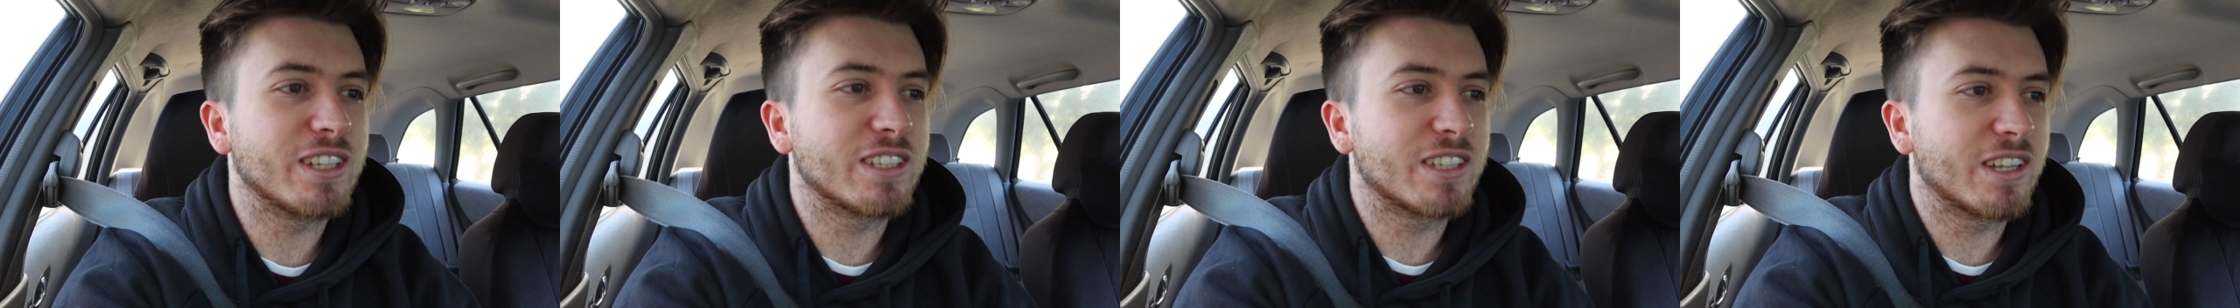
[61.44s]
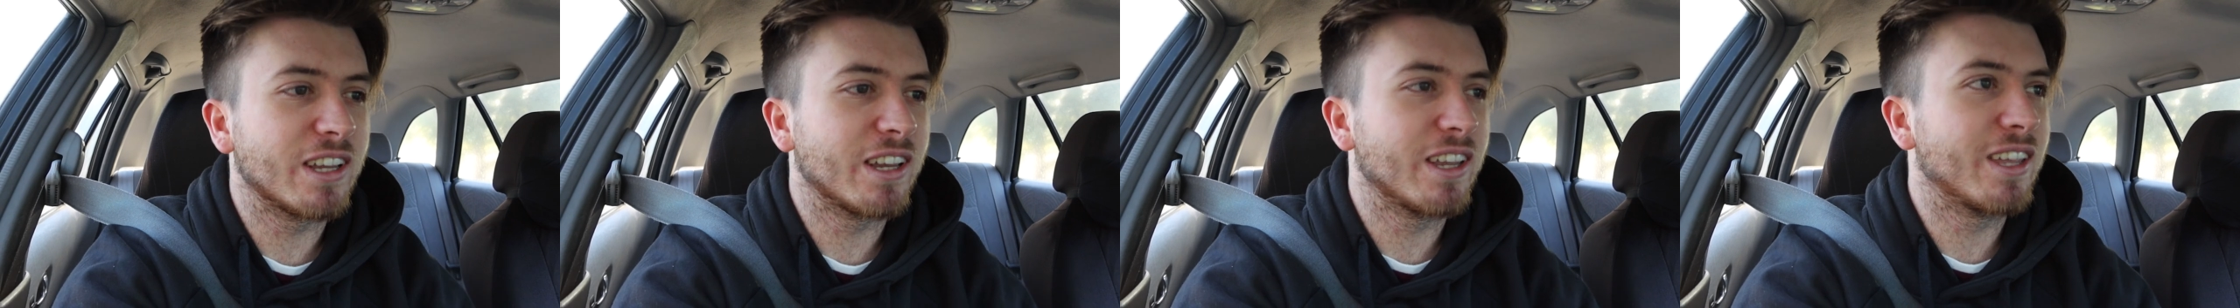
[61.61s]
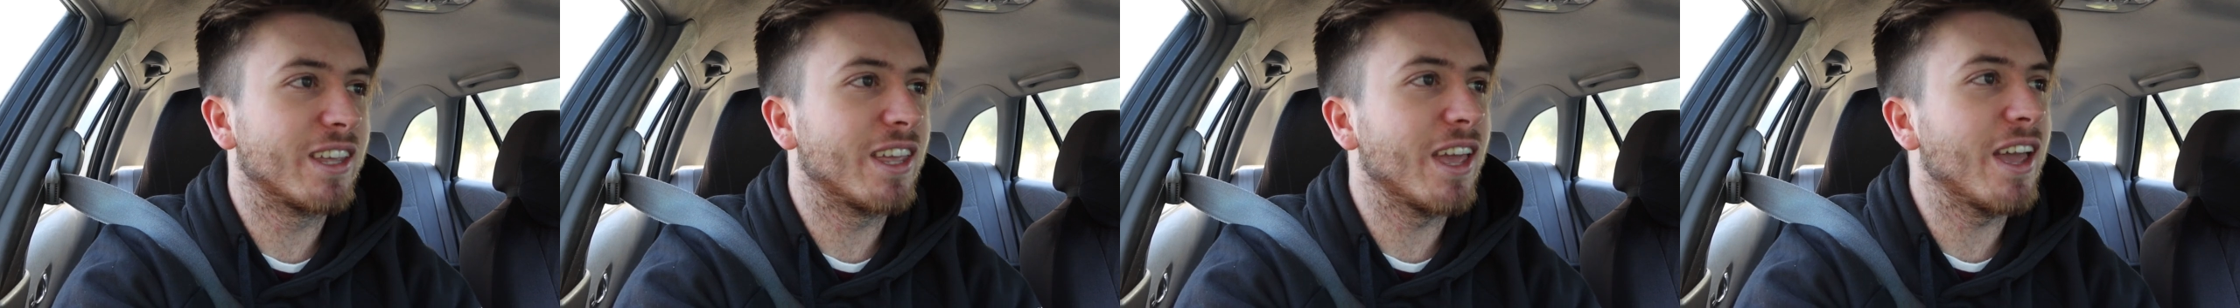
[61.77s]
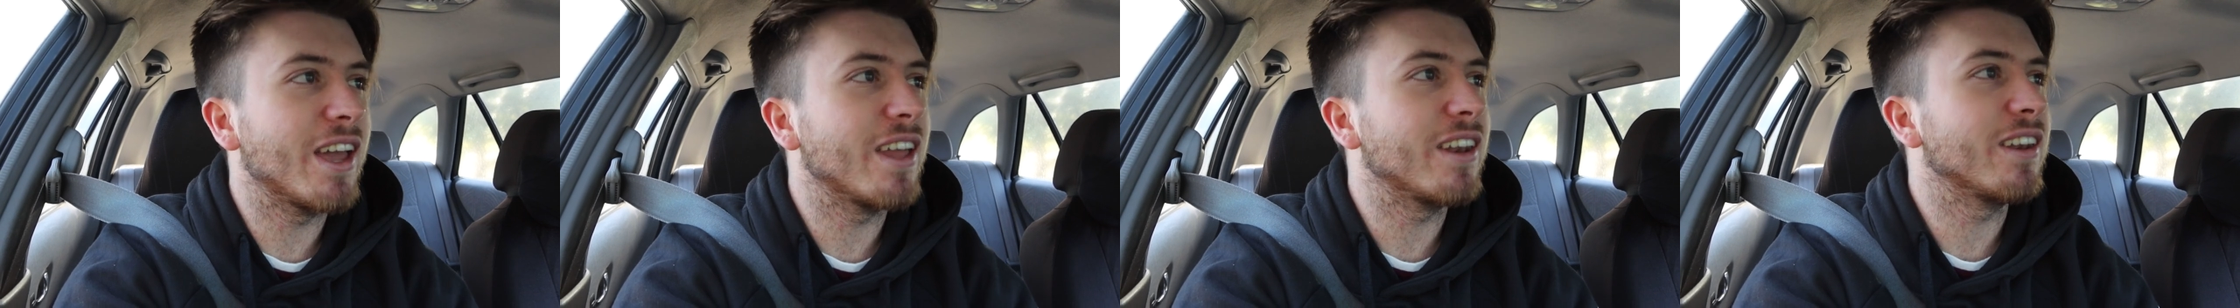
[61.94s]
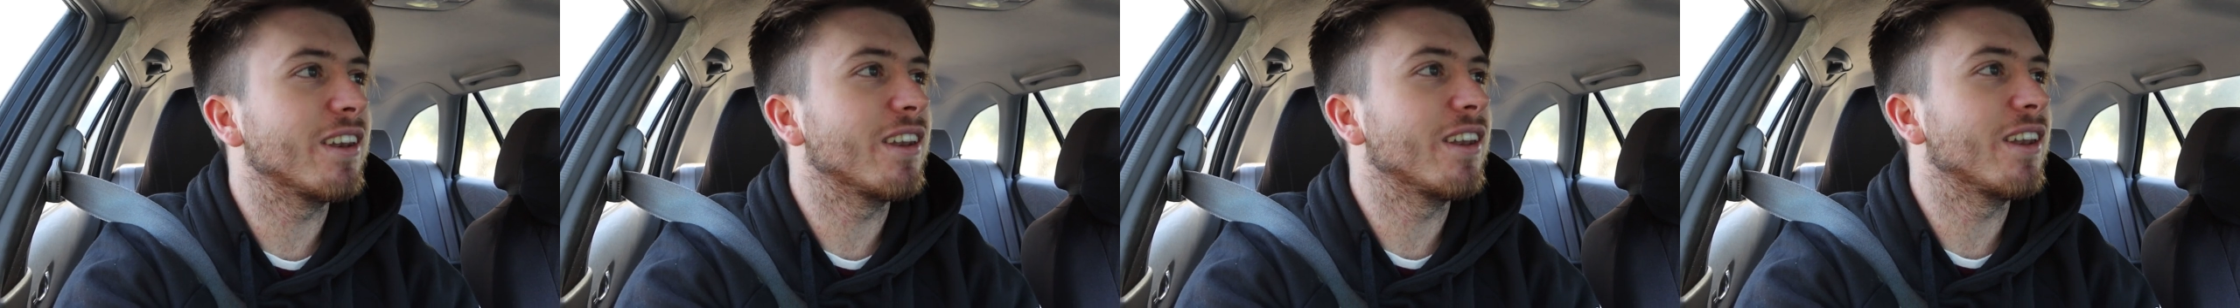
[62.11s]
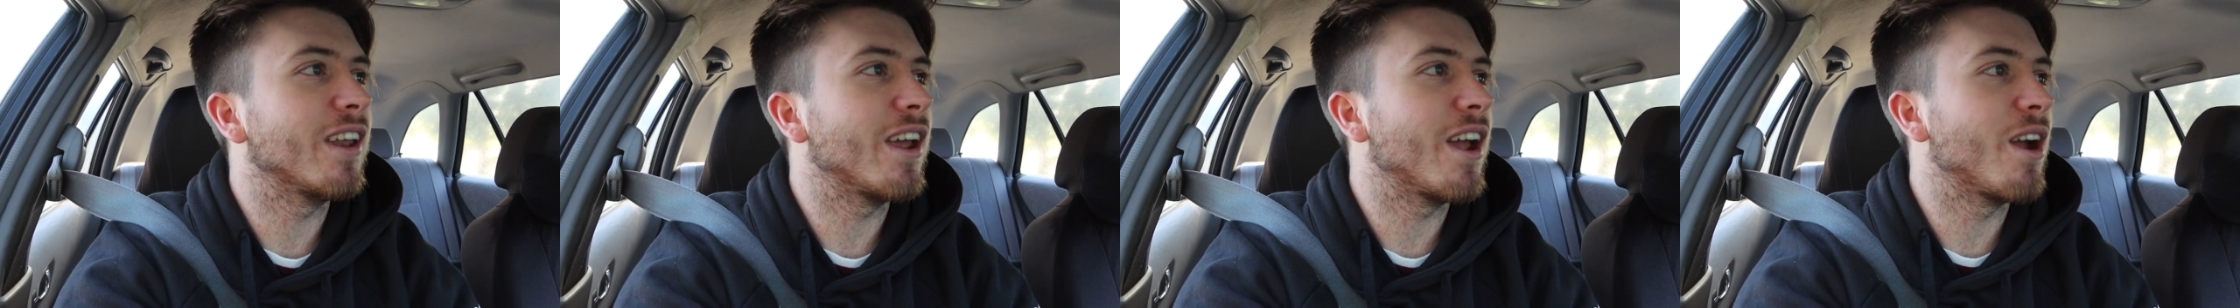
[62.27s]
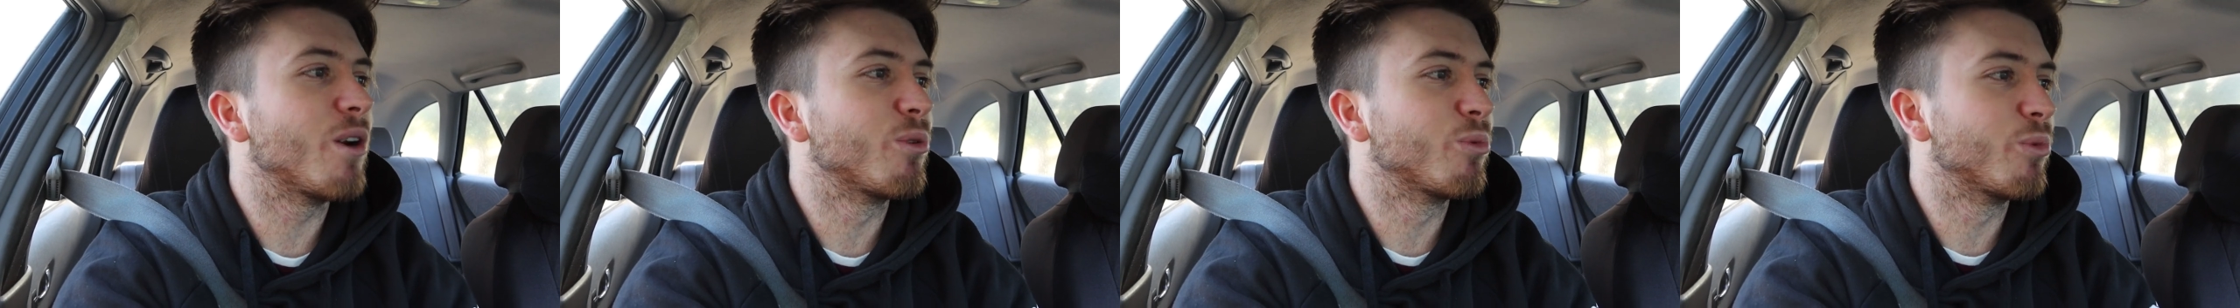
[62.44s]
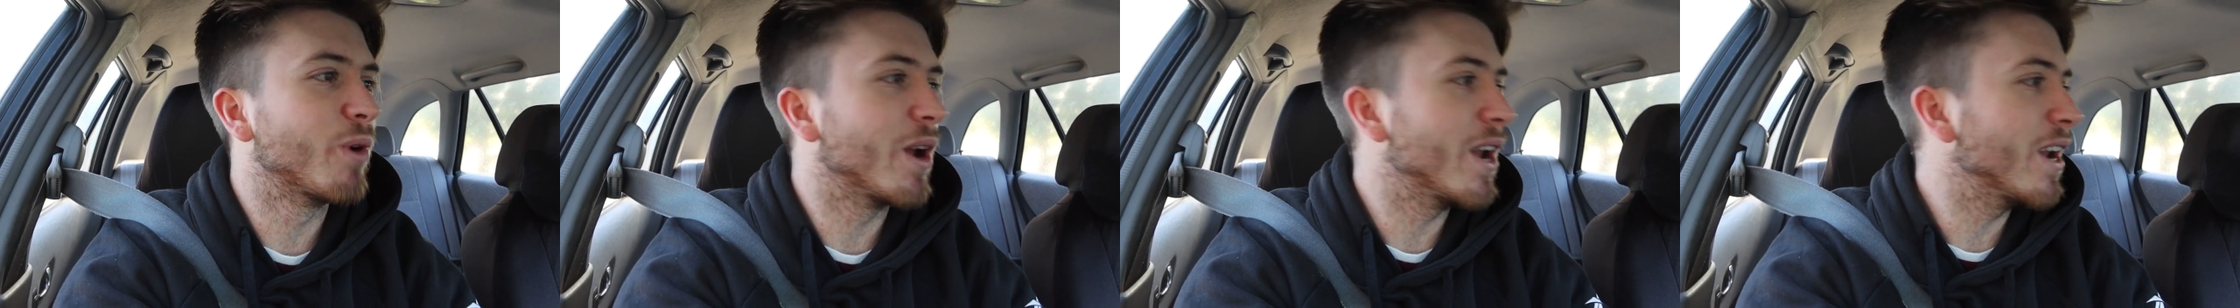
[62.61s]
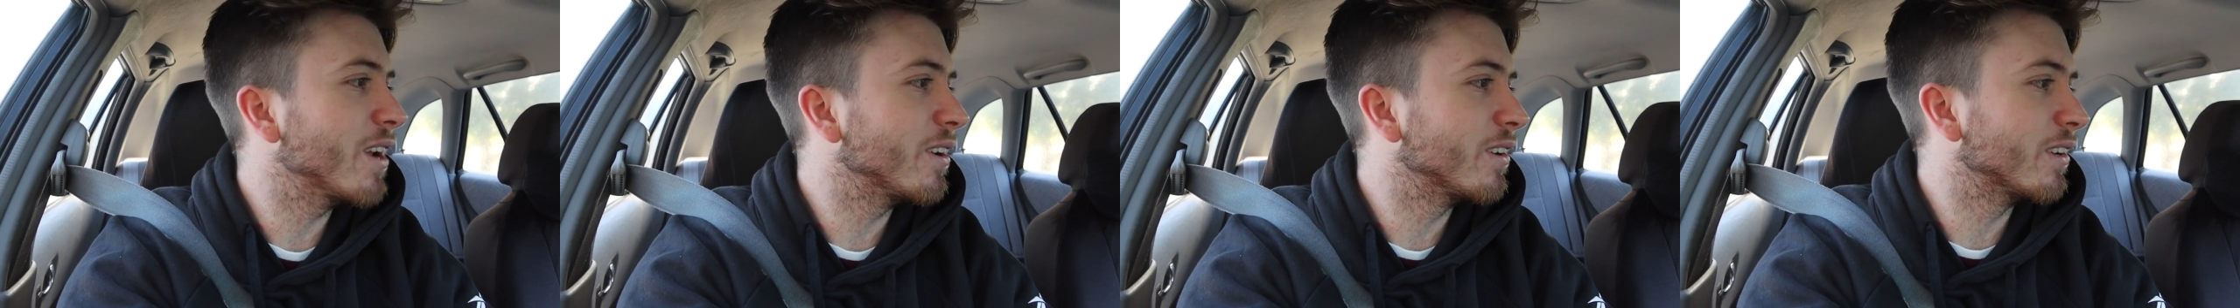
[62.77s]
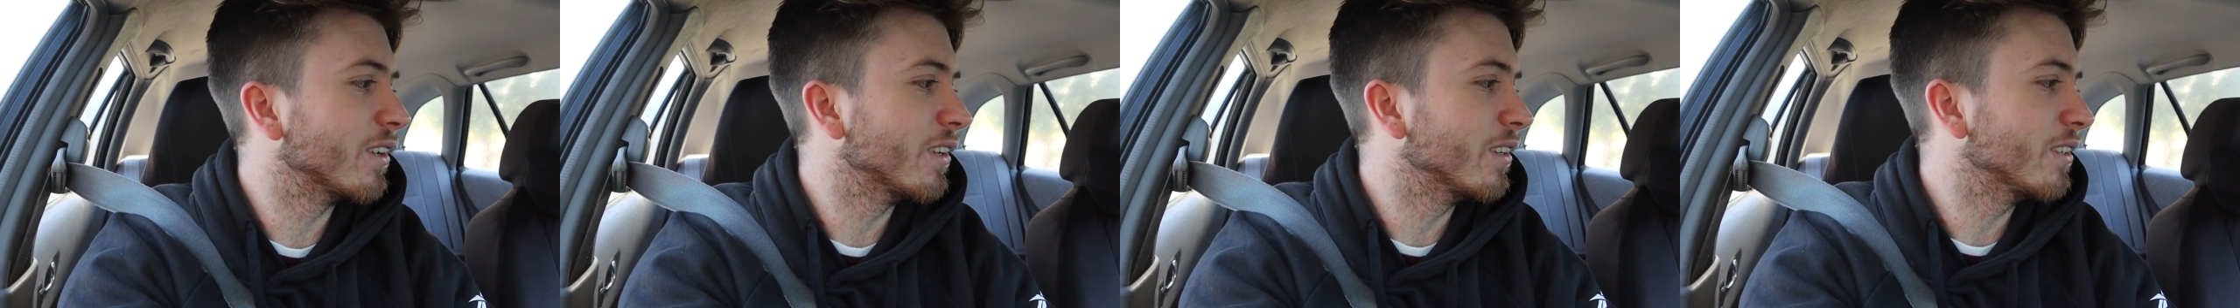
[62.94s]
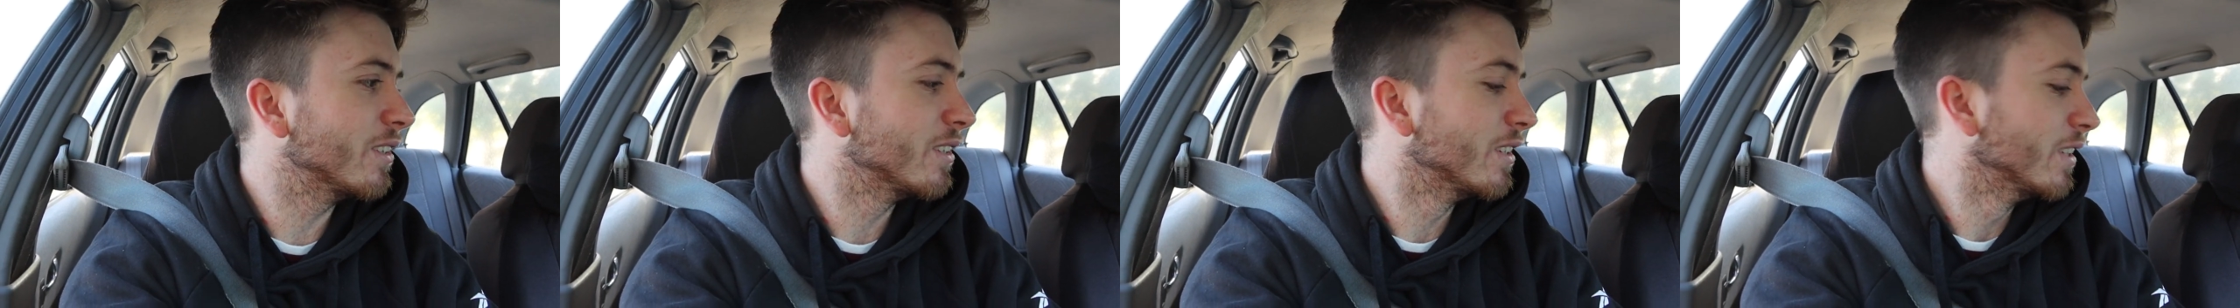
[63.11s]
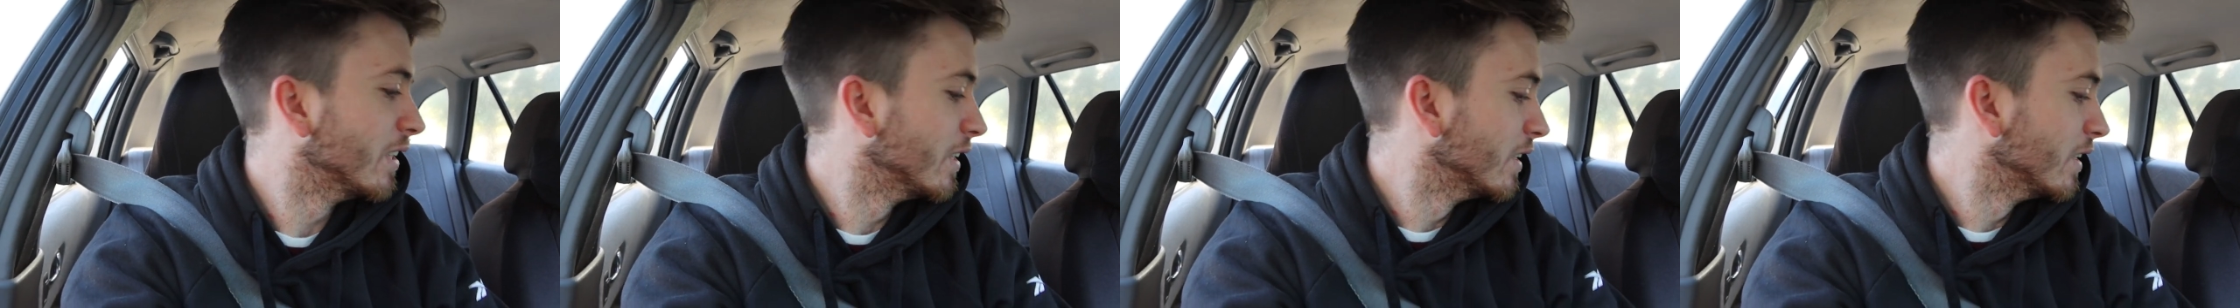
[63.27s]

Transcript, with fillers: guys can get around it.